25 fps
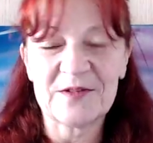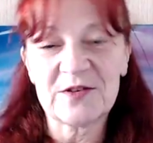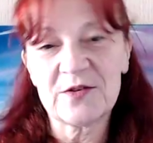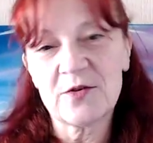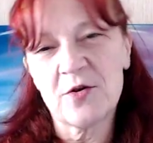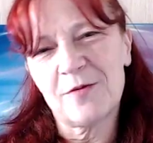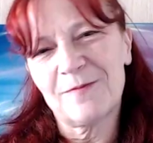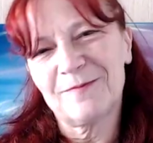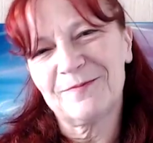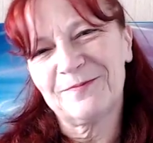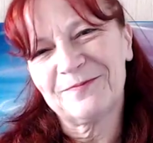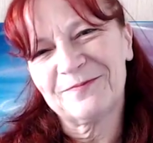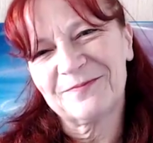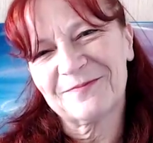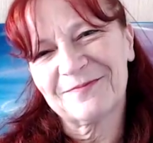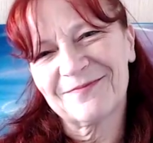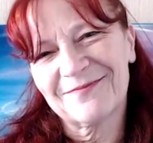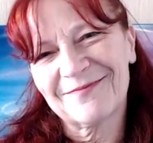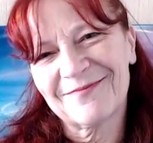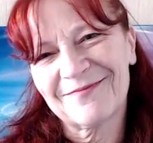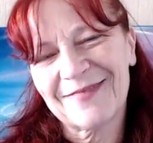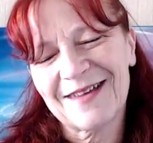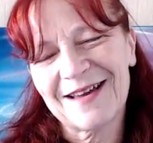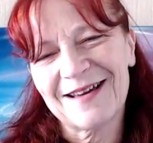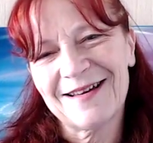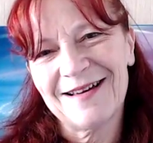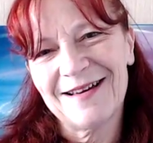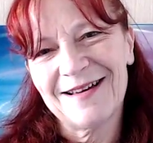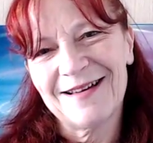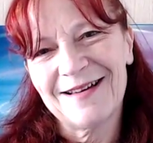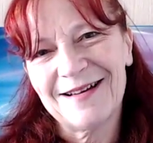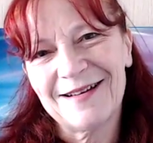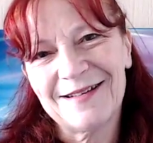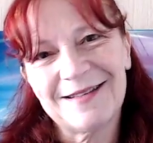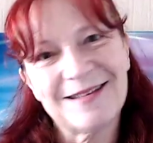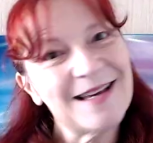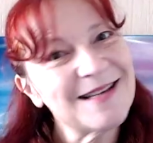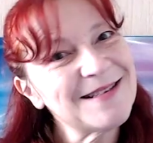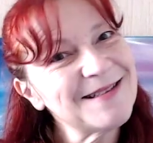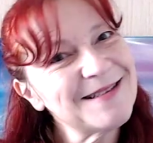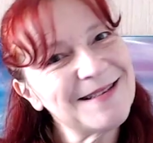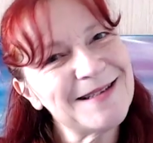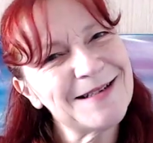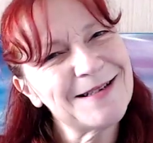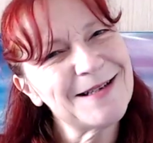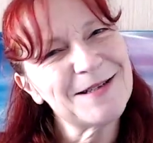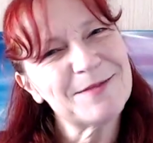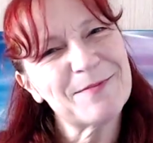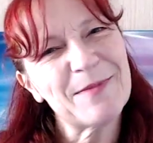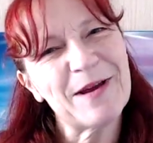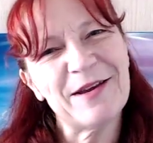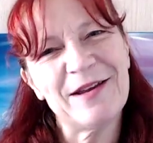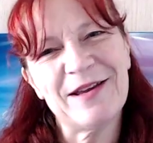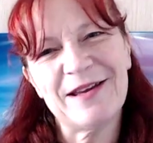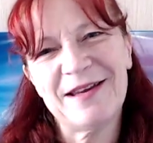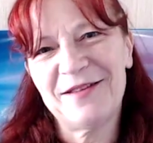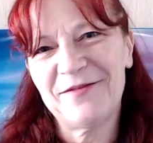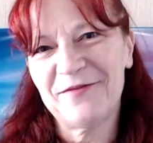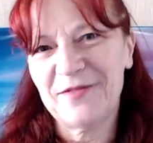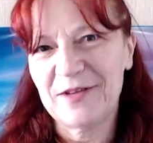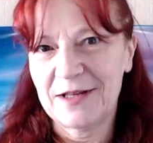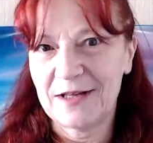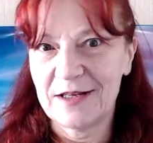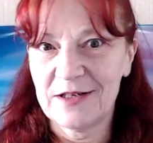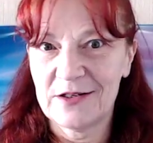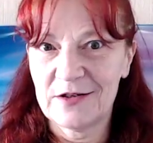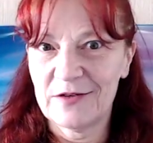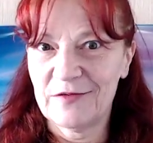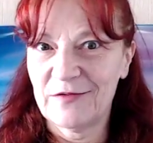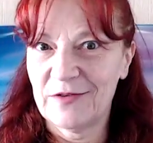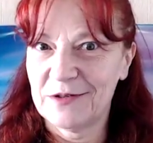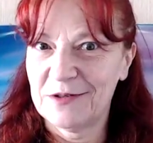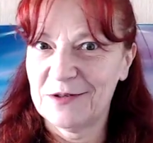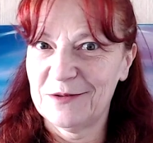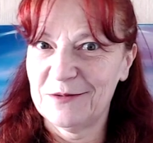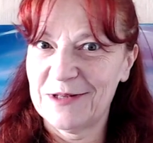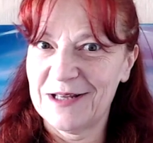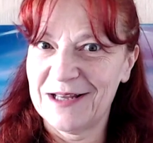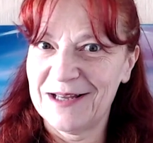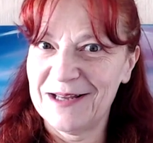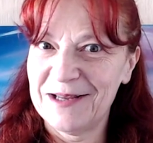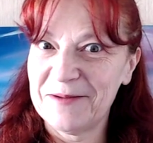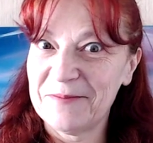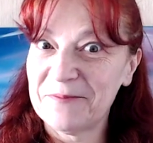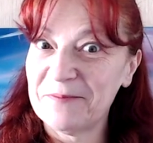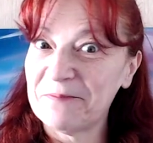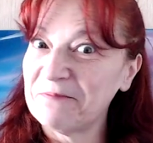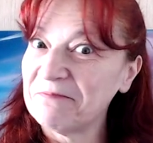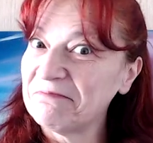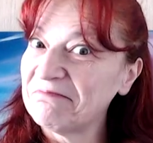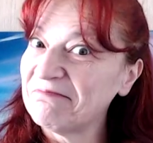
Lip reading: So yes, this is my invitation for today.